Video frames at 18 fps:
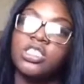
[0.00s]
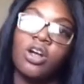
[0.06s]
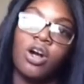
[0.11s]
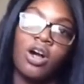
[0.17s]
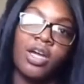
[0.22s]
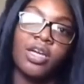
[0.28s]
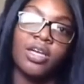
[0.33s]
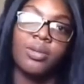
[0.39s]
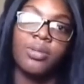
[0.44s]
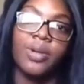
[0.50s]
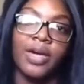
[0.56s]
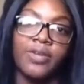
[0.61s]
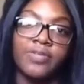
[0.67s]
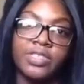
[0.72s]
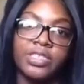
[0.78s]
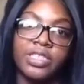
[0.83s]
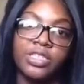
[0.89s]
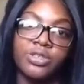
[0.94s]
caught him
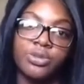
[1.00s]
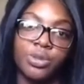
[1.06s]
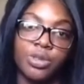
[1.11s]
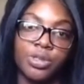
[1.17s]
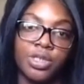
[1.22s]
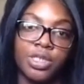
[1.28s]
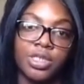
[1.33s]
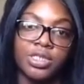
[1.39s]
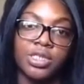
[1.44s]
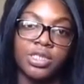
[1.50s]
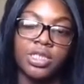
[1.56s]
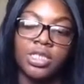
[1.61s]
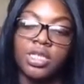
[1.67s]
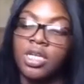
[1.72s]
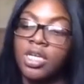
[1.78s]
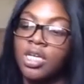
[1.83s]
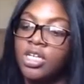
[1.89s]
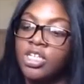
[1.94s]
having sex with her cousin.
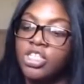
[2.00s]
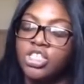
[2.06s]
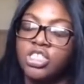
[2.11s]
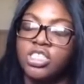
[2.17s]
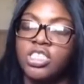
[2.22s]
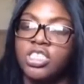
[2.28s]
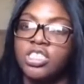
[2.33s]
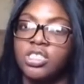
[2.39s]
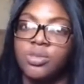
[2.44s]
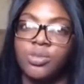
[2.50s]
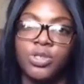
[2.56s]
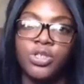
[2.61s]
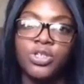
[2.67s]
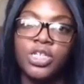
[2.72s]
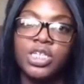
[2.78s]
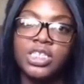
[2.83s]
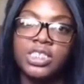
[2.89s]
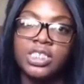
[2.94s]
She said she beat her
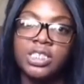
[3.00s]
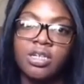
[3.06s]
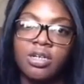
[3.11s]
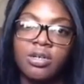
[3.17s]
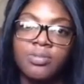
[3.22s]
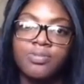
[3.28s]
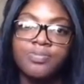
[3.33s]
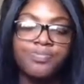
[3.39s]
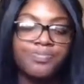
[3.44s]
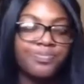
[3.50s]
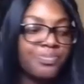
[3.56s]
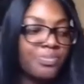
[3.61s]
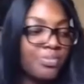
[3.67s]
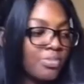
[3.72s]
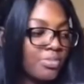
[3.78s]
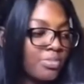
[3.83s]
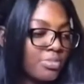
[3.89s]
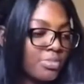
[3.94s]
cousin up,
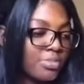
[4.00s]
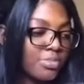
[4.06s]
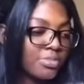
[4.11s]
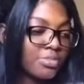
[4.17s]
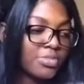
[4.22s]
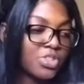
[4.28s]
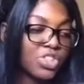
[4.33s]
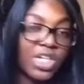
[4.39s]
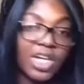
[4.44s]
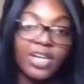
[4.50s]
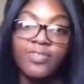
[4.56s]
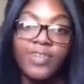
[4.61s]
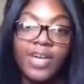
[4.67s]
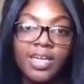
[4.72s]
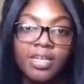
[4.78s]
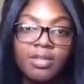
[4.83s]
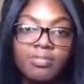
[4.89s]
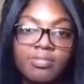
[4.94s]
tried to
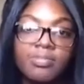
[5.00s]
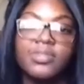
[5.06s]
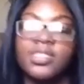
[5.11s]
fight him.